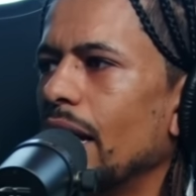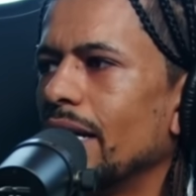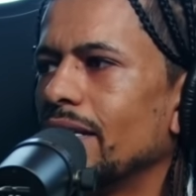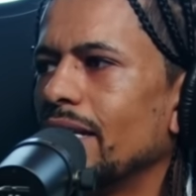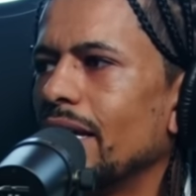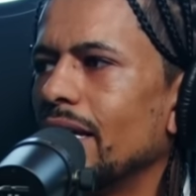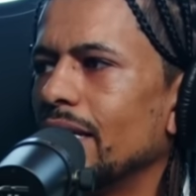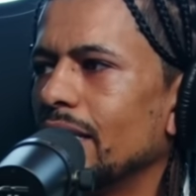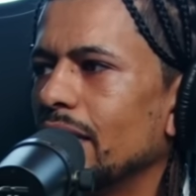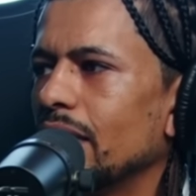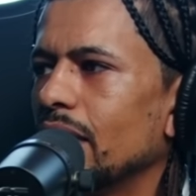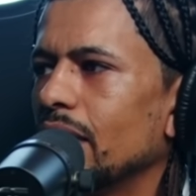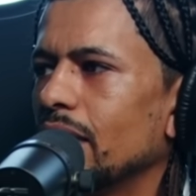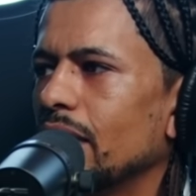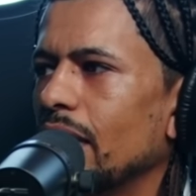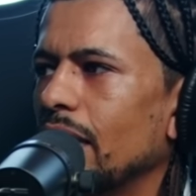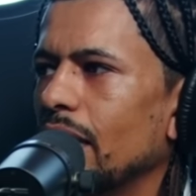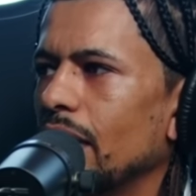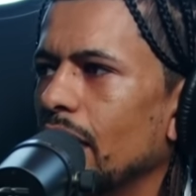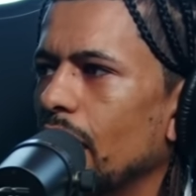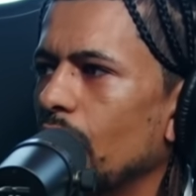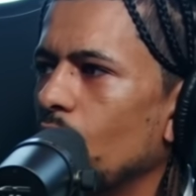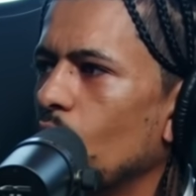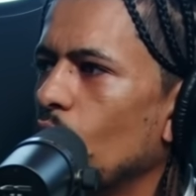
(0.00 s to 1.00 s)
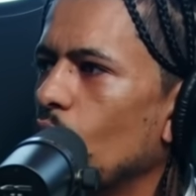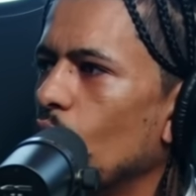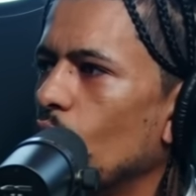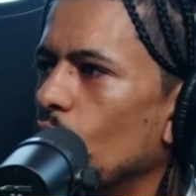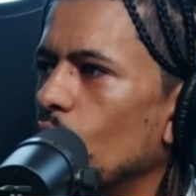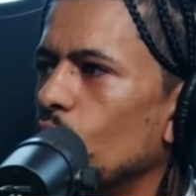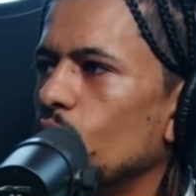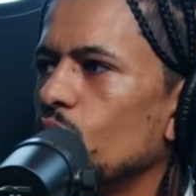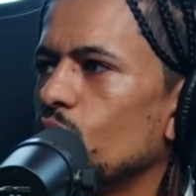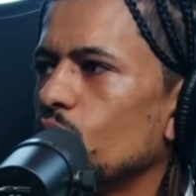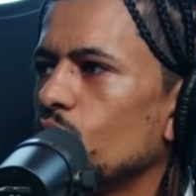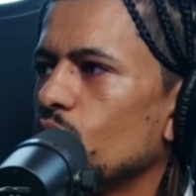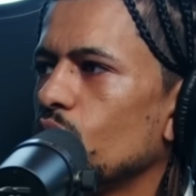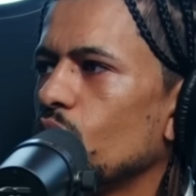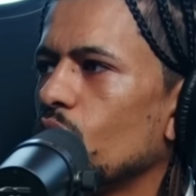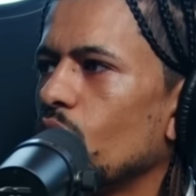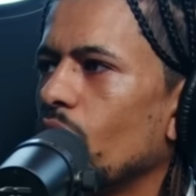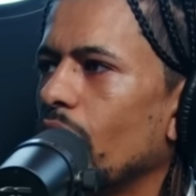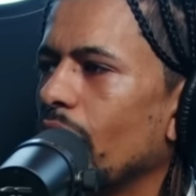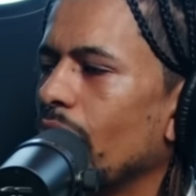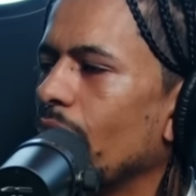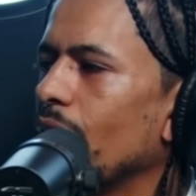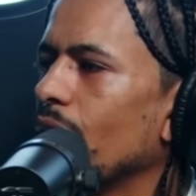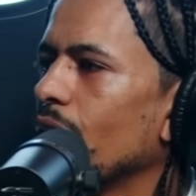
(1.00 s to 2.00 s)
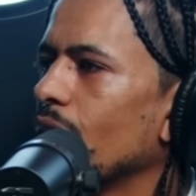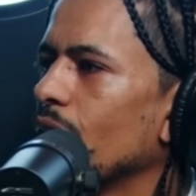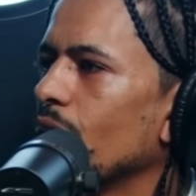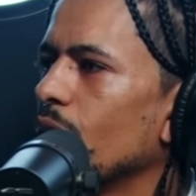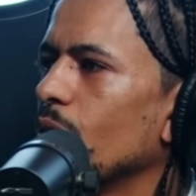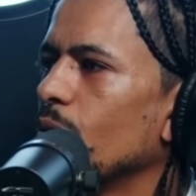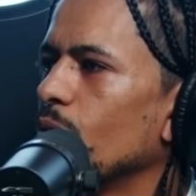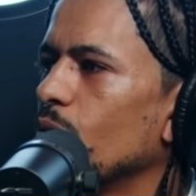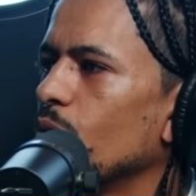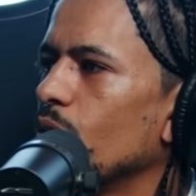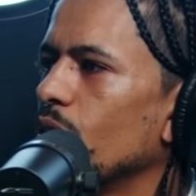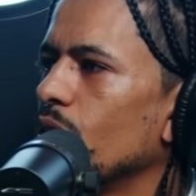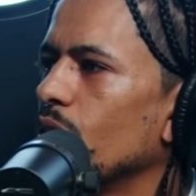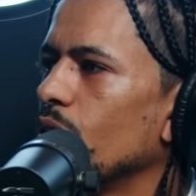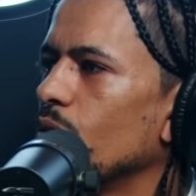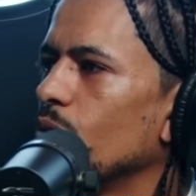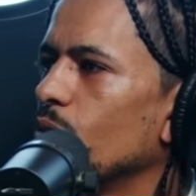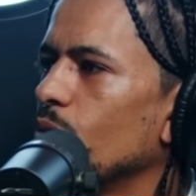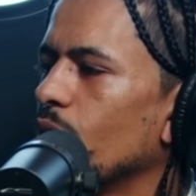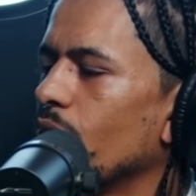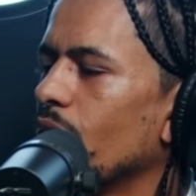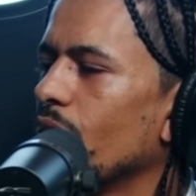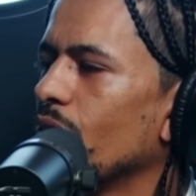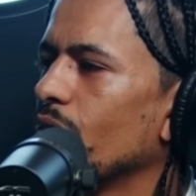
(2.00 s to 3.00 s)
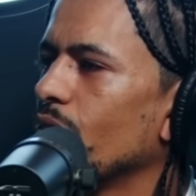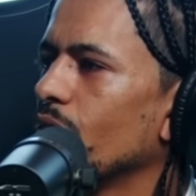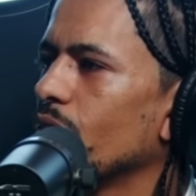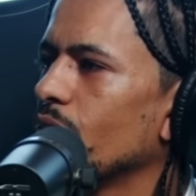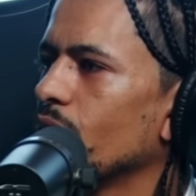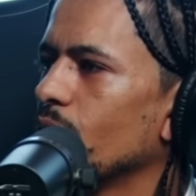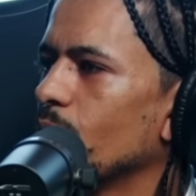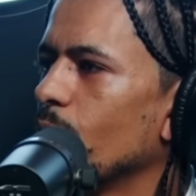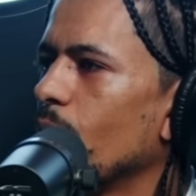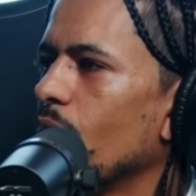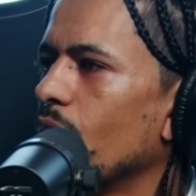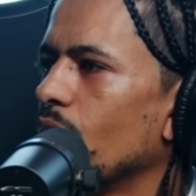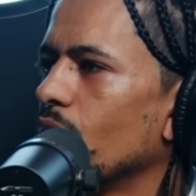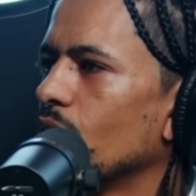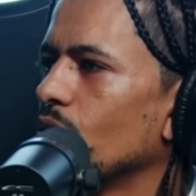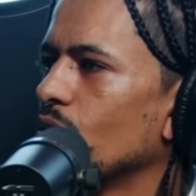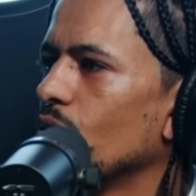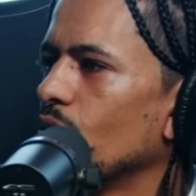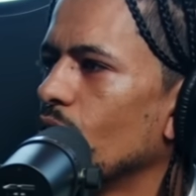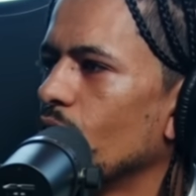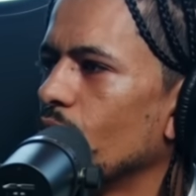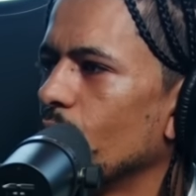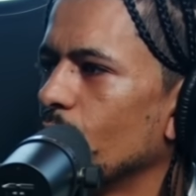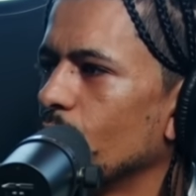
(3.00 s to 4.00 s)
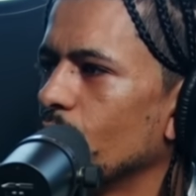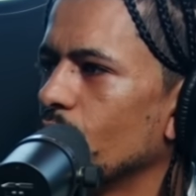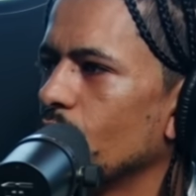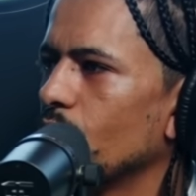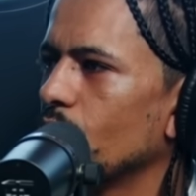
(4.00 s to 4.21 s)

At the end of the day, they owe. So I gotta get what whatever's mine. You know what I'm